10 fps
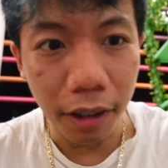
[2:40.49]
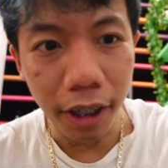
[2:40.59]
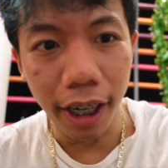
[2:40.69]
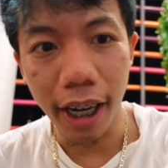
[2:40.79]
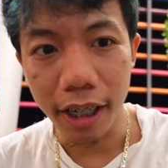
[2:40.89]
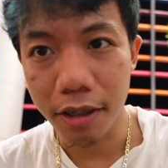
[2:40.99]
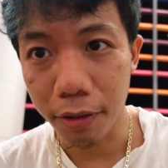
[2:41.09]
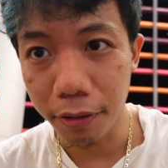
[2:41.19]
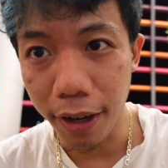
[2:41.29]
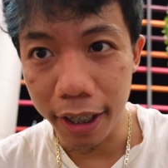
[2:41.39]
Okay guys,
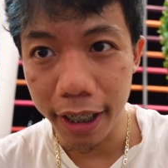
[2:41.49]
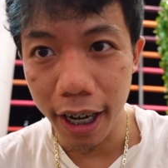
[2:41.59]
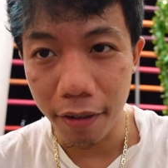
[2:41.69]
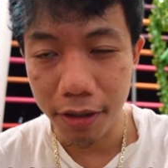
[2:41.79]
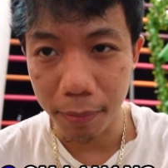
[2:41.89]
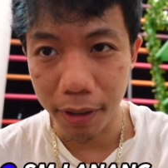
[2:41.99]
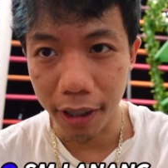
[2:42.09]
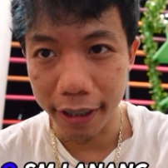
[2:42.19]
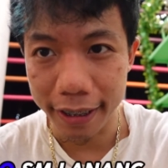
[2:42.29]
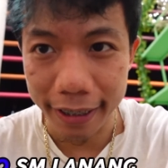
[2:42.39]
we finally have some
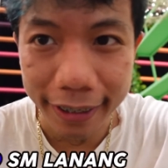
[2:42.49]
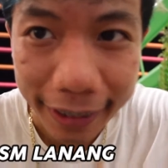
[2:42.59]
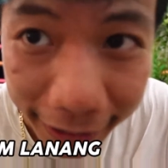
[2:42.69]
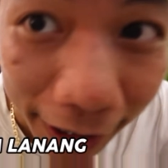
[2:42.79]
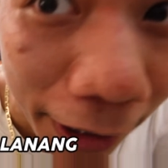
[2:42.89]
content. Can